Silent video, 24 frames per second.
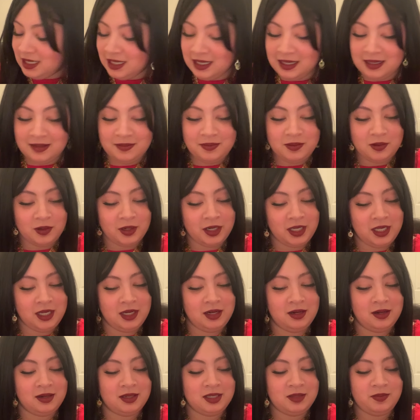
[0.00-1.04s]
up, or
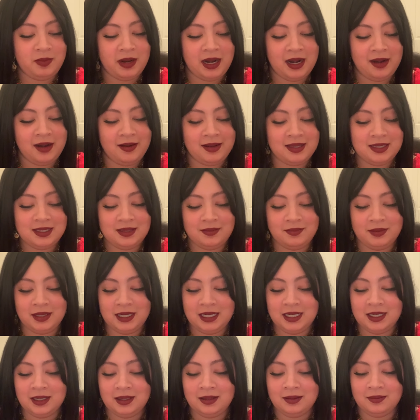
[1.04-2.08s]
you're inspiring somebody
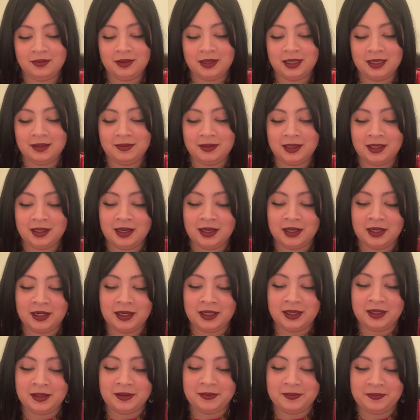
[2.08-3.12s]
to open up their
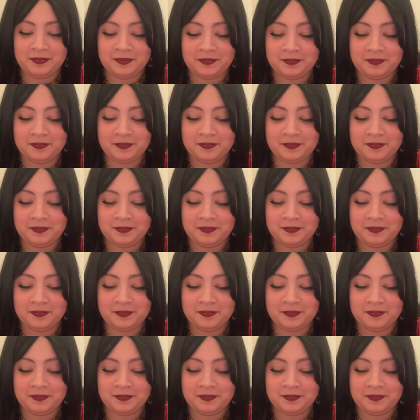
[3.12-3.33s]
heart.